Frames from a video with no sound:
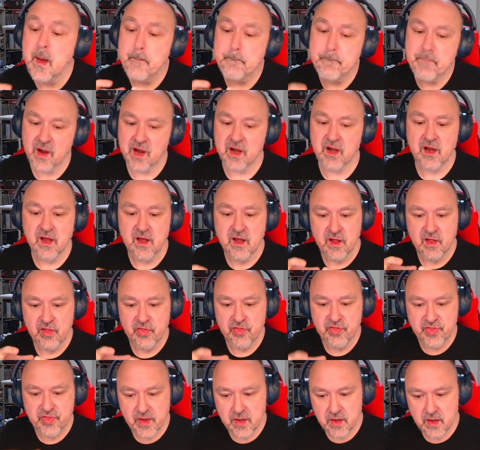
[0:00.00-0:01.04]
But
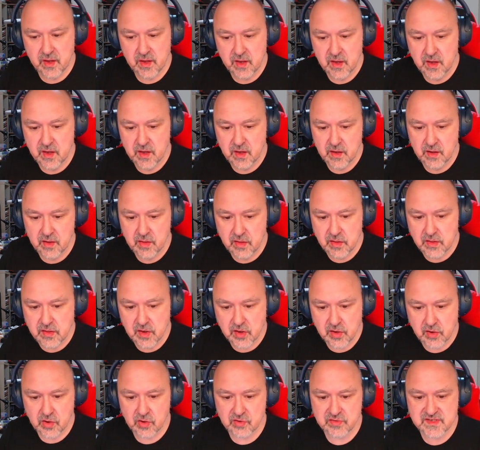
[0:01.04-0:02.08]
the
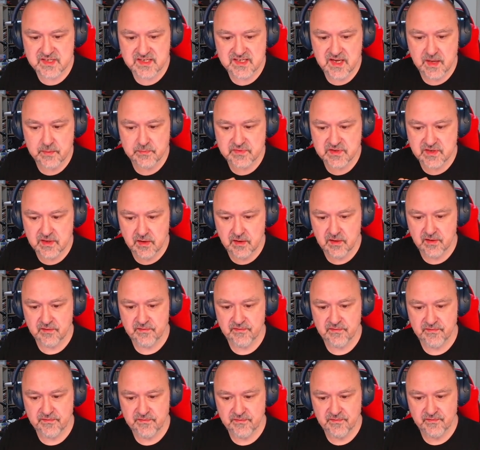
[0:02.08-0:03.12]
concept
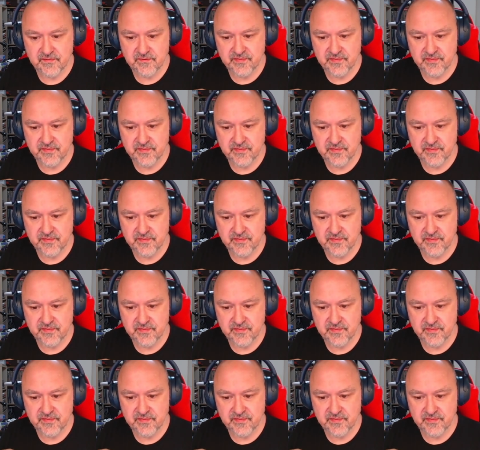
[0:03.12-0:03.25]
of